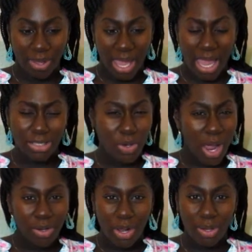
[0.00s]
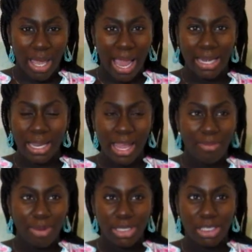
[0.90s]
As you all know, I didn't
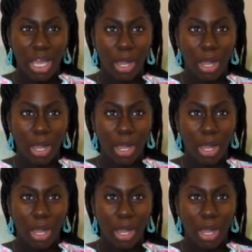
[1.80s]
have much to talk